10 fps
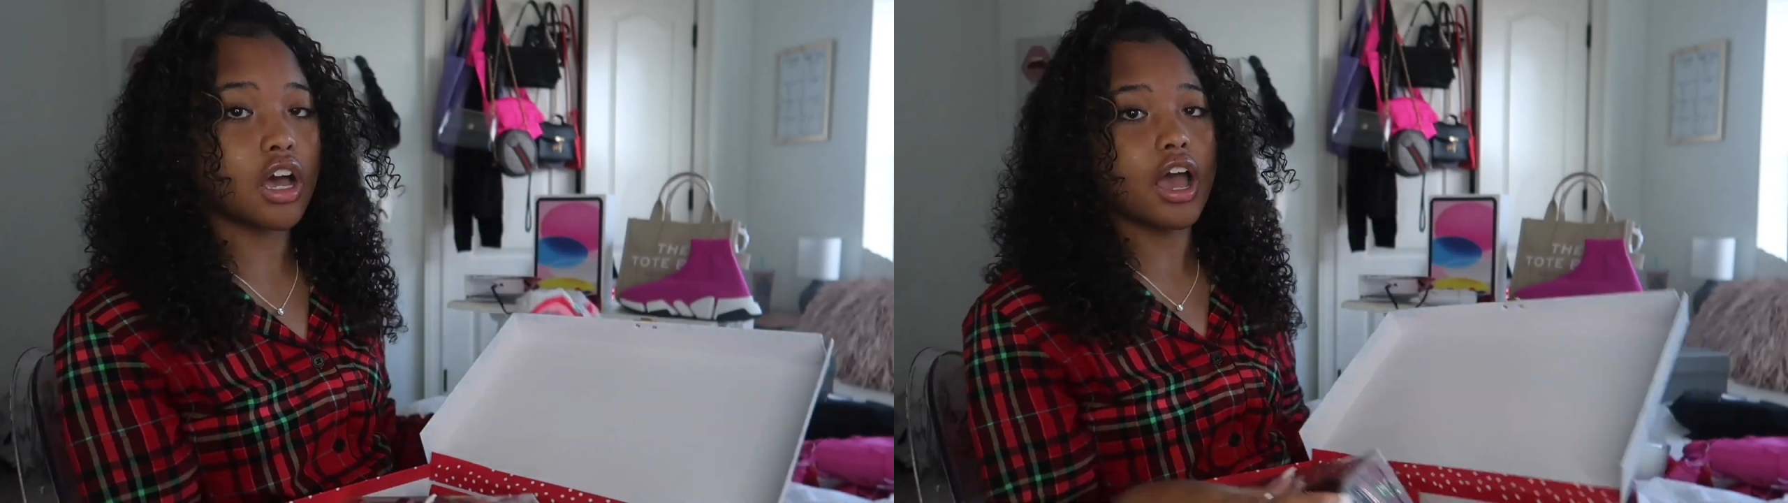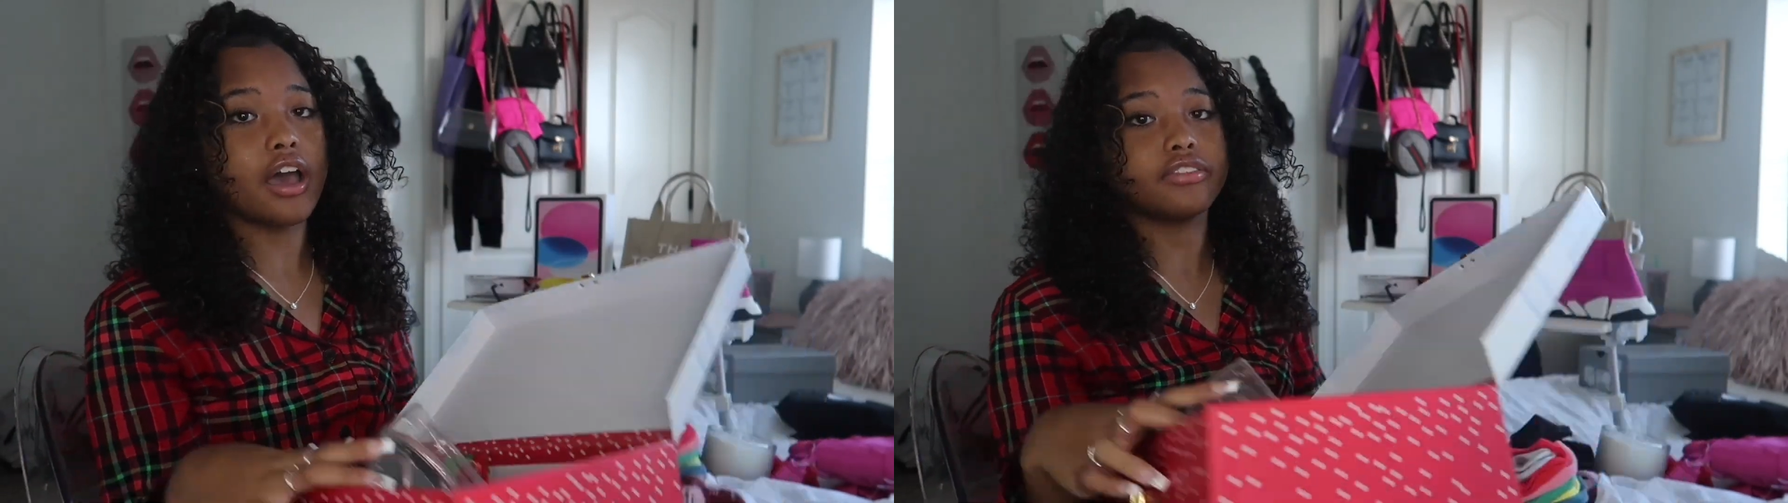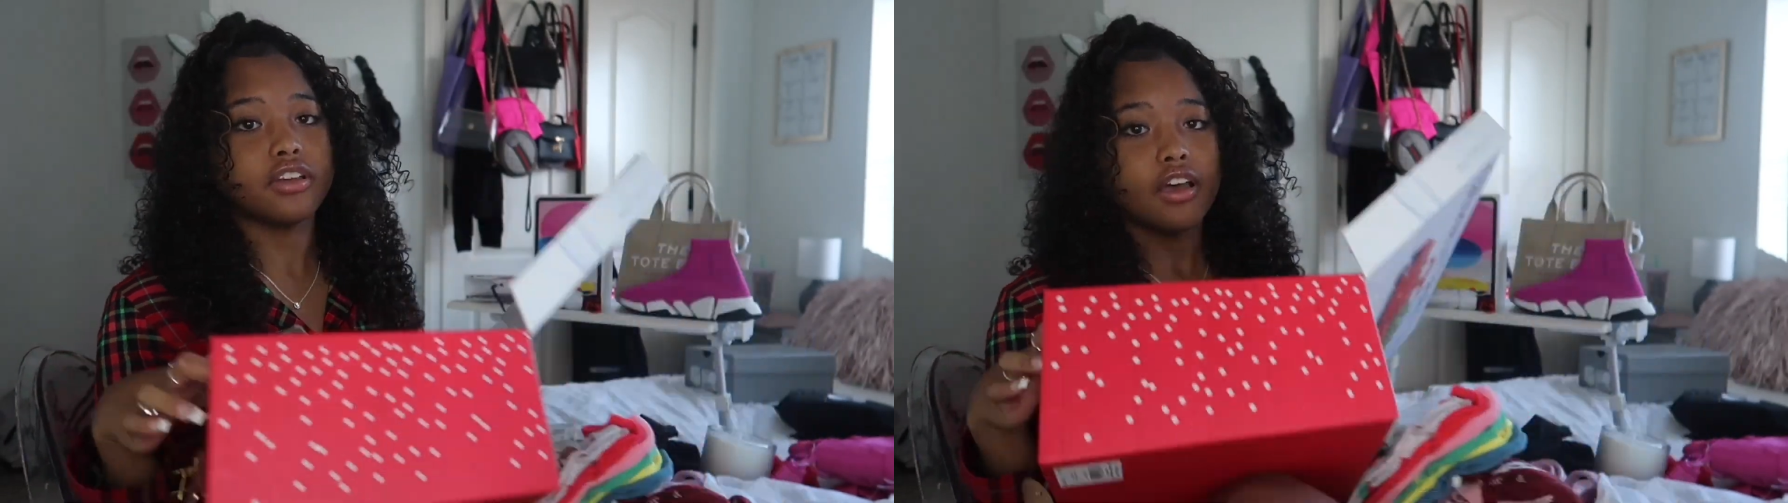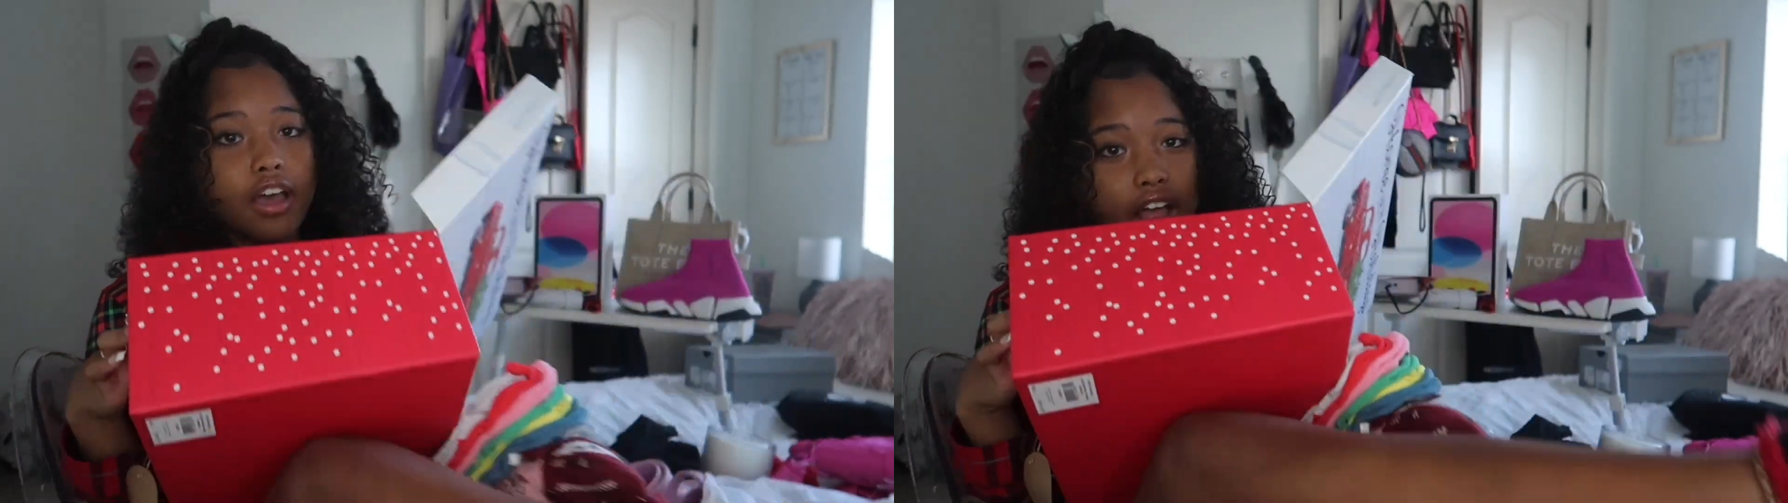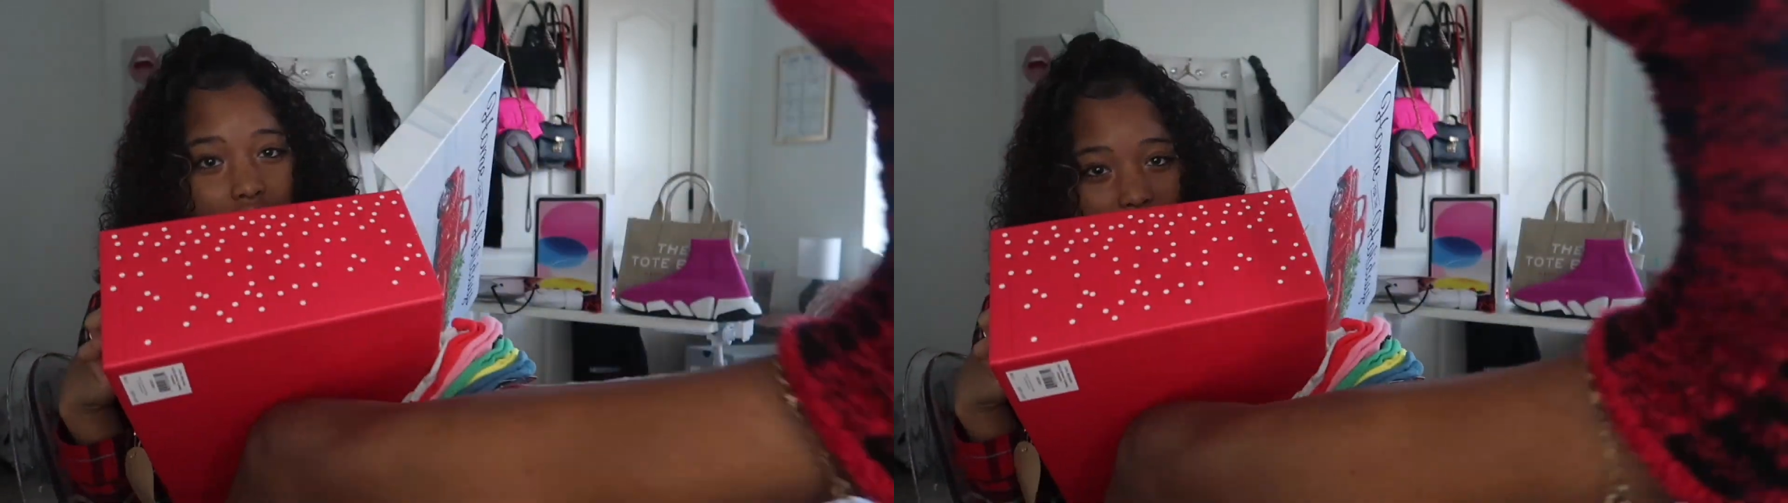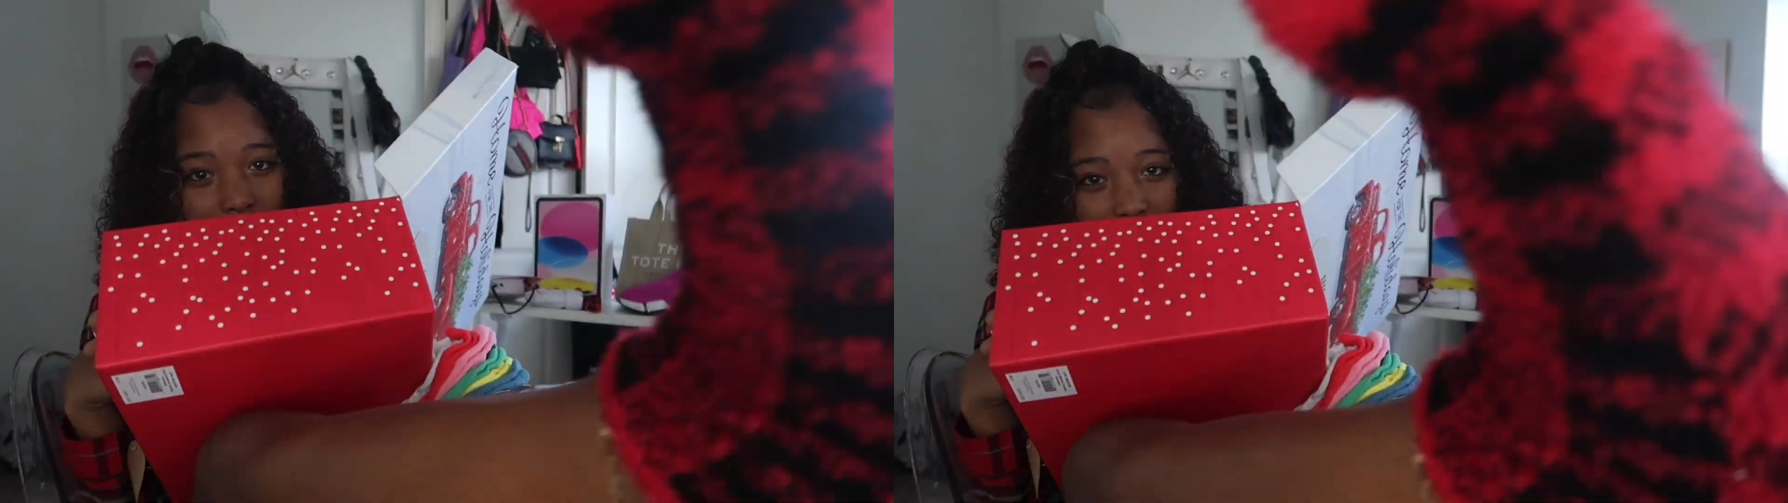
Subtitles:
I have